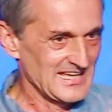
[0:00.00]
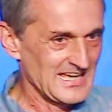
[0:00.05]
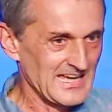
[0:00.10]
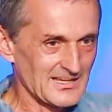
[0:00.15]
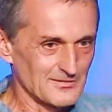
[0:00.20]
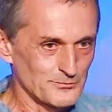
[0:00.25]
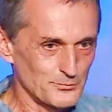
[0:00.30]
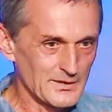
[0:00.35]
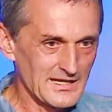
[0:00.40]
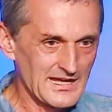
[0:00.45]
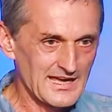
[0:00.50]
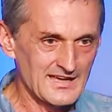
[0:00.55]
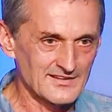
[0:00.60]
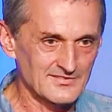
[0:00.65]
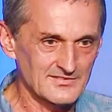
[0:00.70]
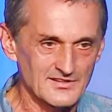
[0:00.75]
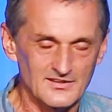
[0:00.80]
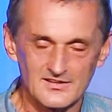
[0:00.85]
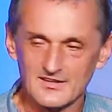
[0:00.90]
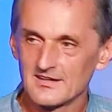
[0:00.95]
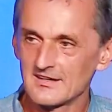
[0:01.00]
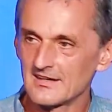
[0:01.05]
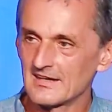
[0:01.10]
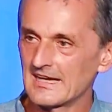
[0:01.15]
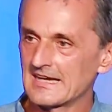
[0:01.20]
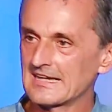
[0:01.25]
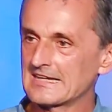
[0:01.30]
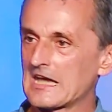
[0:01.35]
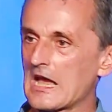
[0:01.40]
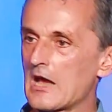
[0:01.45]
And we had
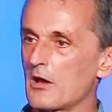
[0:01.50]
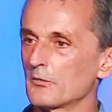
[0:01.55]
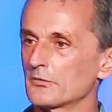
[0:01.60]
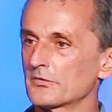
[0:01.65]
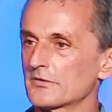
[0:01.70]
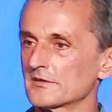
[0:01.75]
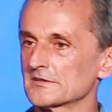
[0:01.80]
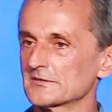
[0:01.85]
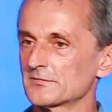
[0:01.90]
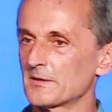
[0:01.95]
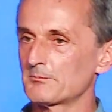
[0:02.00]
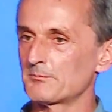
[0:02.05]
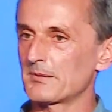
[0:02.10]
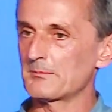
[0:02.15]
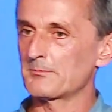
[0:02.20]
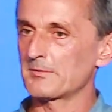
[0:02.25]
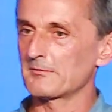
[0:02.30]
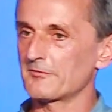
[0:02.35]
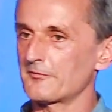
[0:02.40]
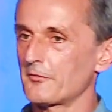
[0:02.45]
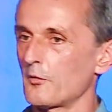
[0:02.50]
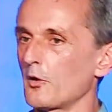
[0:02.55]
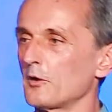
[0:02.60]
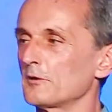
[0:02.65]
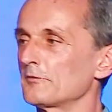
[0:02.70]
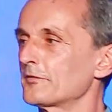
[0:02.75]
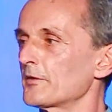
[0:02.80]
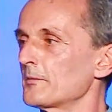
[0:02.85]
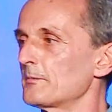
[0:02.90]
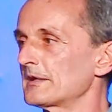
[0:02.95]
encounters where people
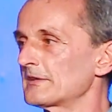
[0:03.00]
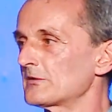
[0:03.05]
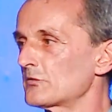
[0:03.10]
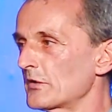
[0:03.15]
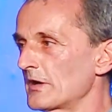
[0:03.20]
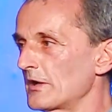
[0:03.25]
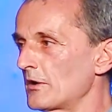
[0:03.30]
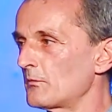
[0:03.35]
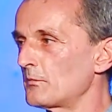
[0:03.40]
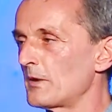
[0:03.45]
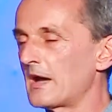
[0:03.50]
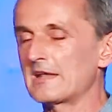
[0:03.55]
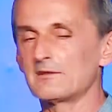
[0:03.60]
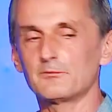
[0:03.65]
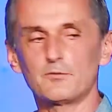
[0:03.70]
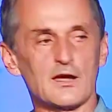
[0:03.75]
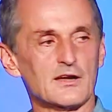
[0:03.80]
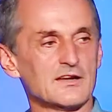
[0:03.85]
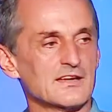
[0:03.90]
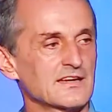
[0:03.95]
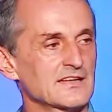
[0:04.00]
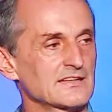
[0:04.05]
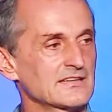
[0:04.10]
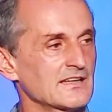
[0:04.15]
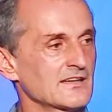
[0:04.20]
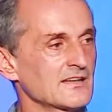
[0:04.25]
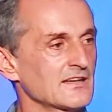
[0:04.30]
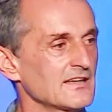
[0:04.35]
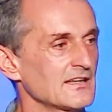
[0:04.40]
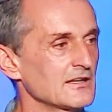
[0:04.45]
fall from a tree, or while walking in the